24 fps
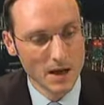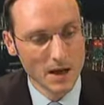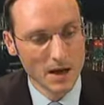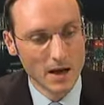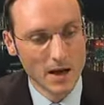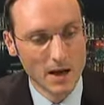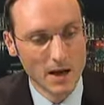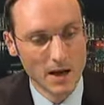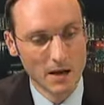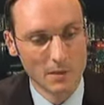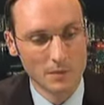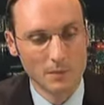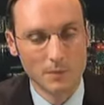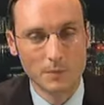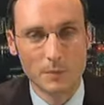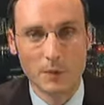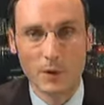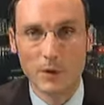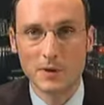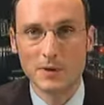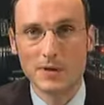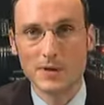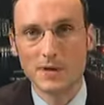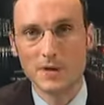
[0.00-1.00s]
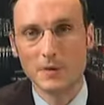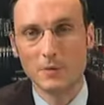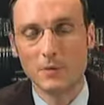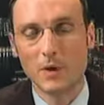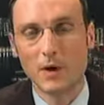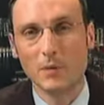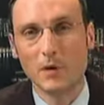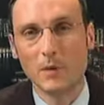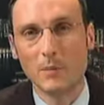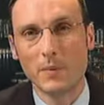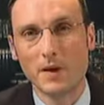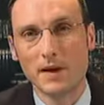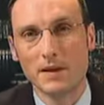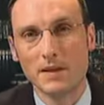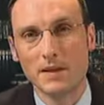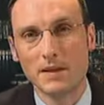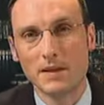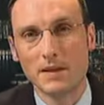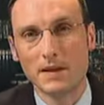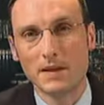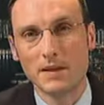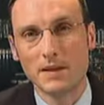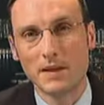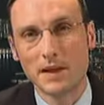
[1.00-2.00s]
Um, purchasing power
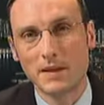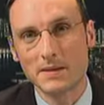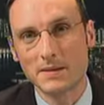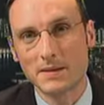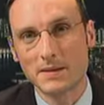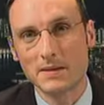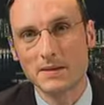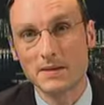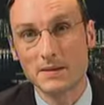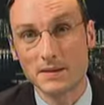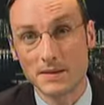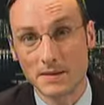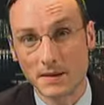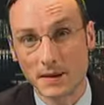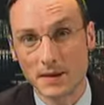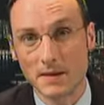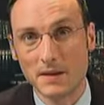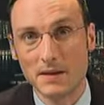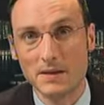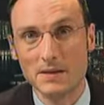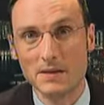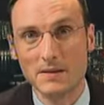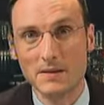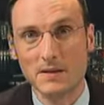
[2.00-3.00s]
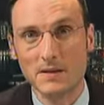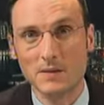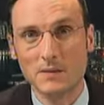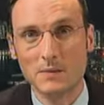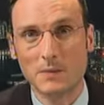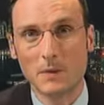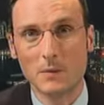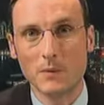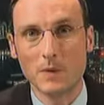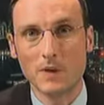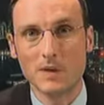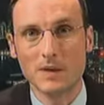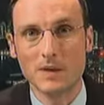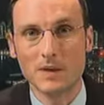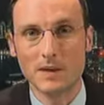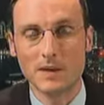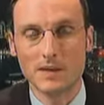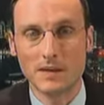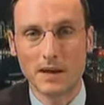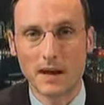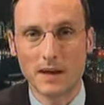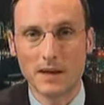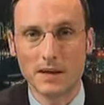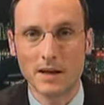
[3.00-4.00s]
parity adjusted statistics by which
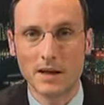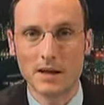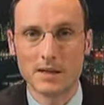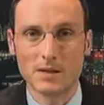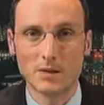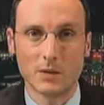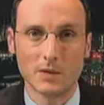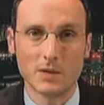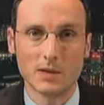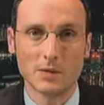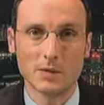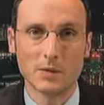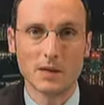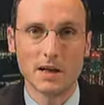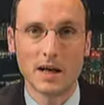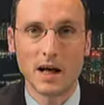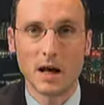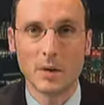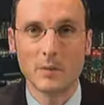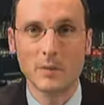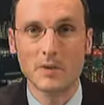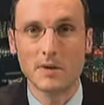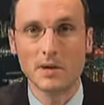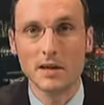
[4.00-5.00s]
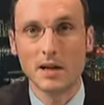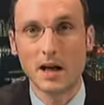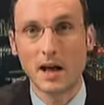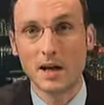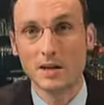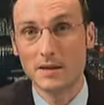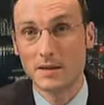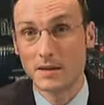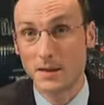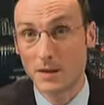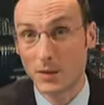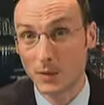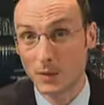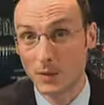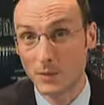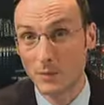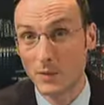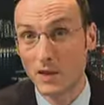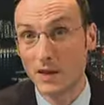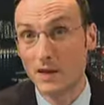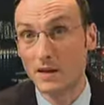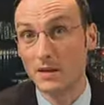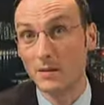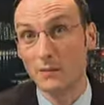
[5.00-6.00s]
China has already become the largest
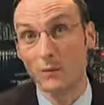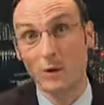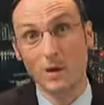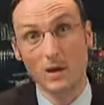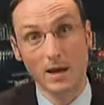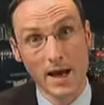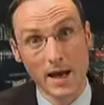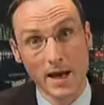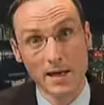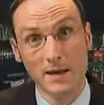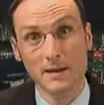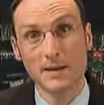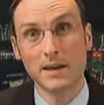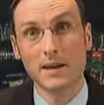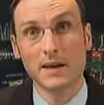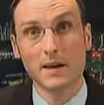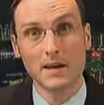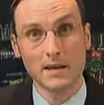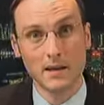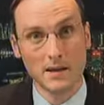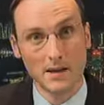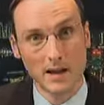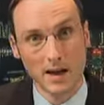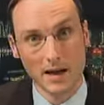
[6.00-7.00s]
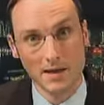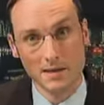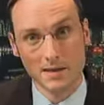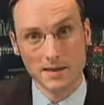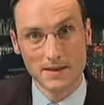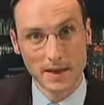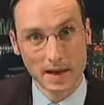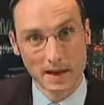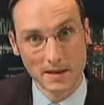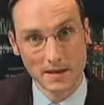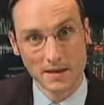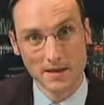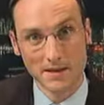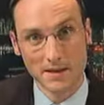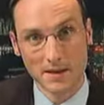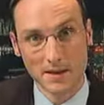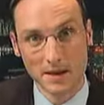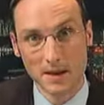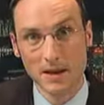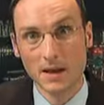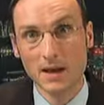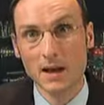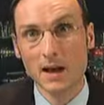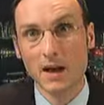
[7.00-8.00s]
economy in the world, and they are the largest
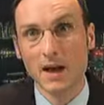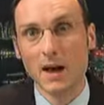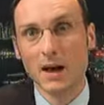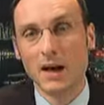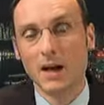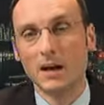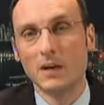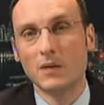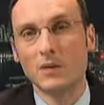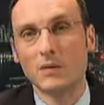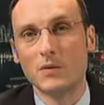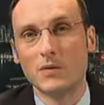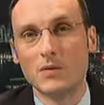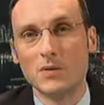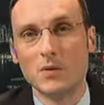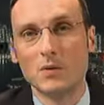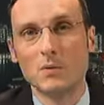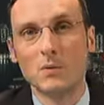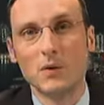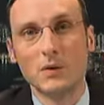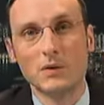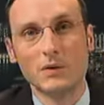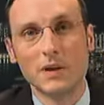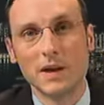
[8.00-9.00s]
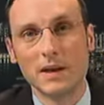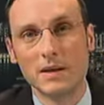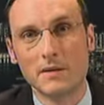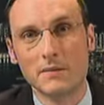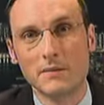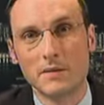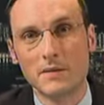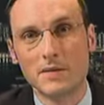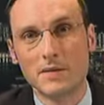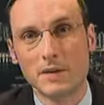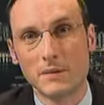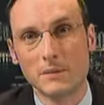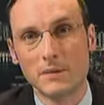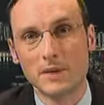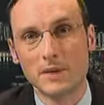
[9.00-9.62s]
energy uh, consumer already for some